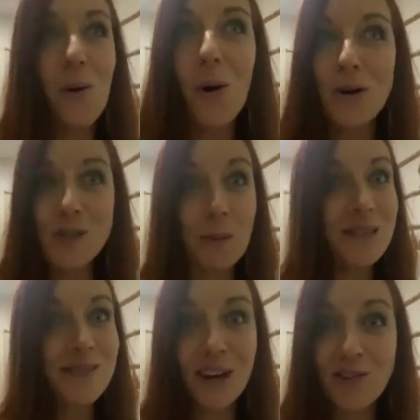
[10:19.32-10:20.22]
it's
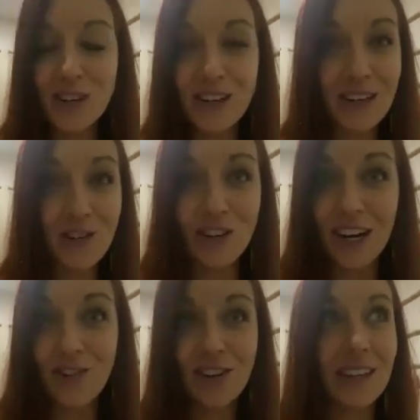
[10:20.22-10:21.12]
been such an
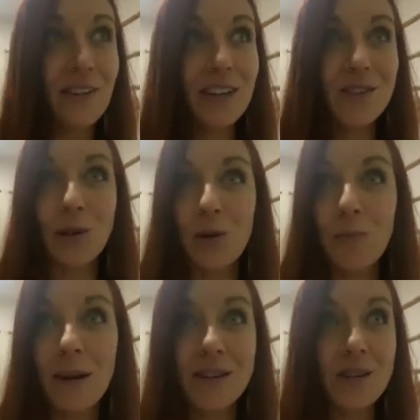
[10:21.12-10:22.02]
initiation living in
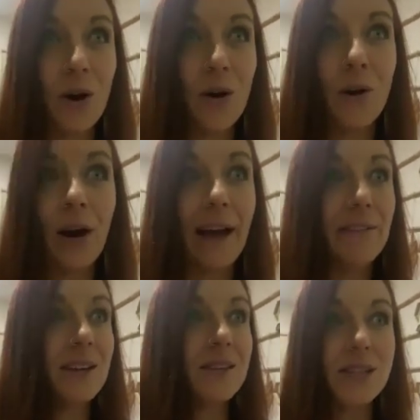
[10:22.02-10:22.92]
Tulum, Mexico, not
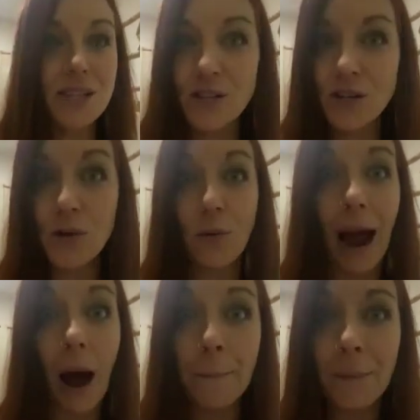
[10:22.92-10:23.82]
having sisters
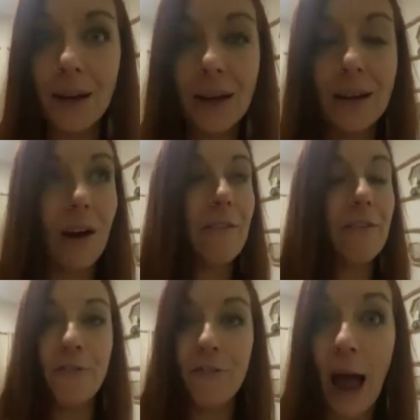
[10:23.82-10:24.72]
around me, not
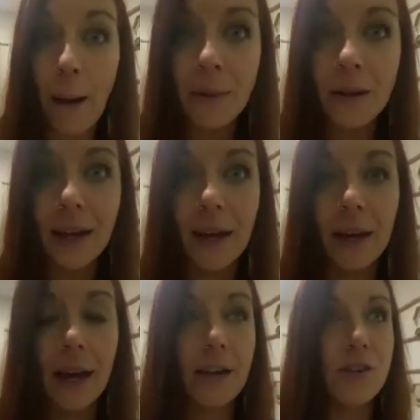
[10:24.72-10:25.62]
having
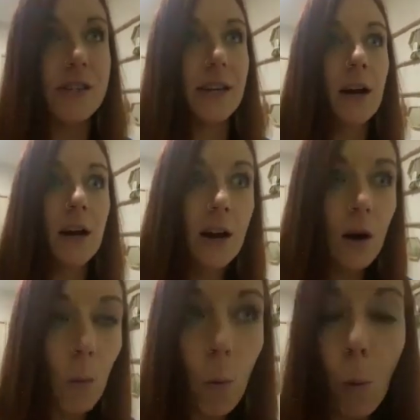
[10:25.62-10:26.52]
family, and just like
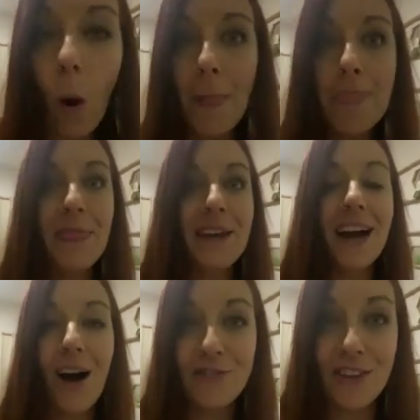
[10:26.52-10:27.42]
one thing
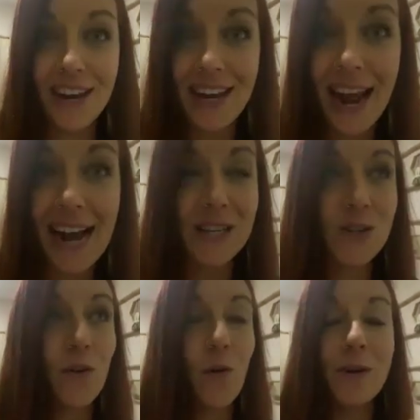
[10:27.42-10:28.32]
after the
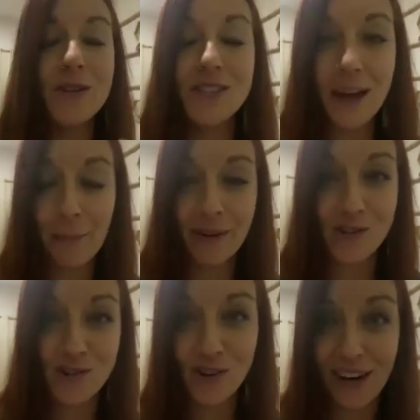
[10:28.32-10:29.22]
next for almost 10
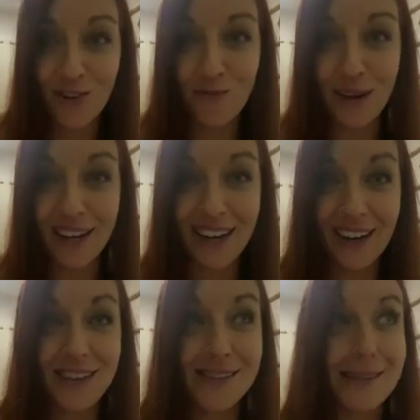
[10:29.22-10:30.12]
months straight of being
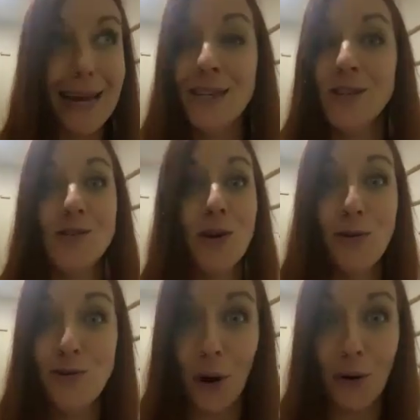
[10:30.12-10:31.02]
here. This land is
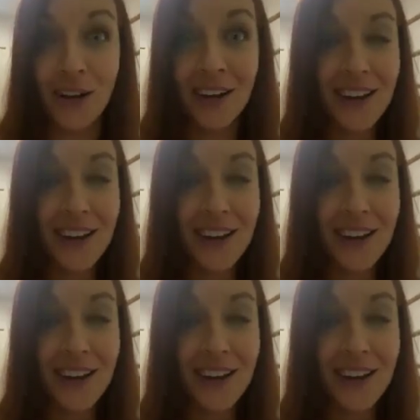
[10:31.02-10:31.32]
no joke.